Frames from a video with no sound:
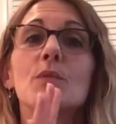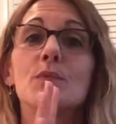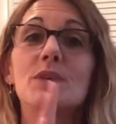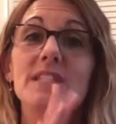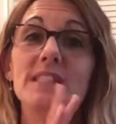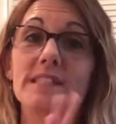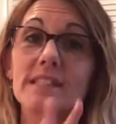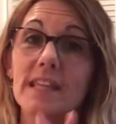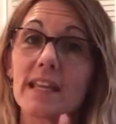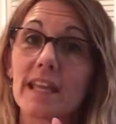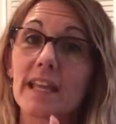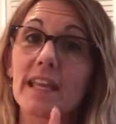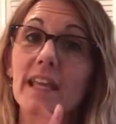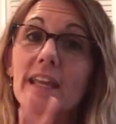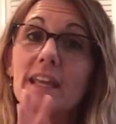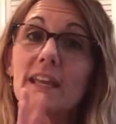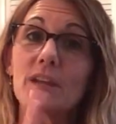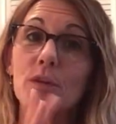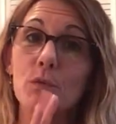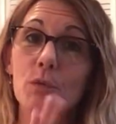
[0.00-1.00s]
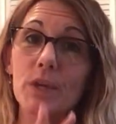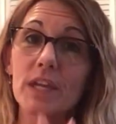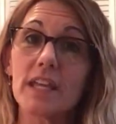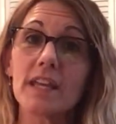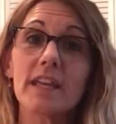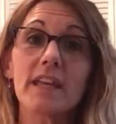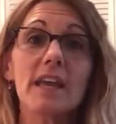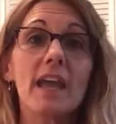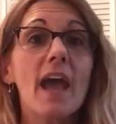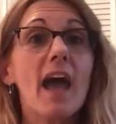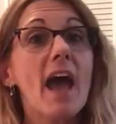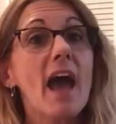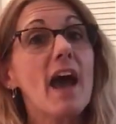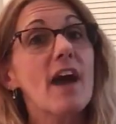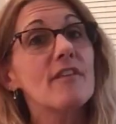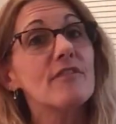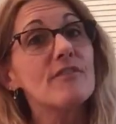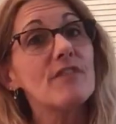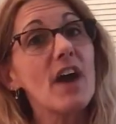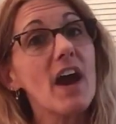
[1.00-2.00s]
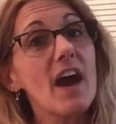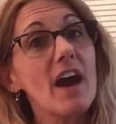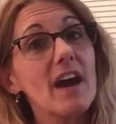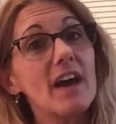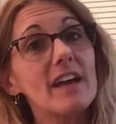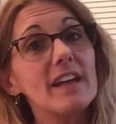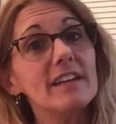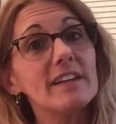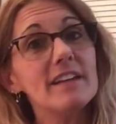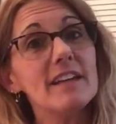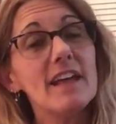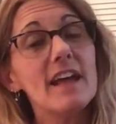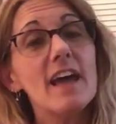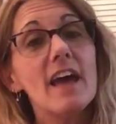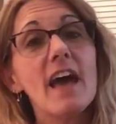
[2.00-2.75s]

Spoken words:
We sing and we have fun.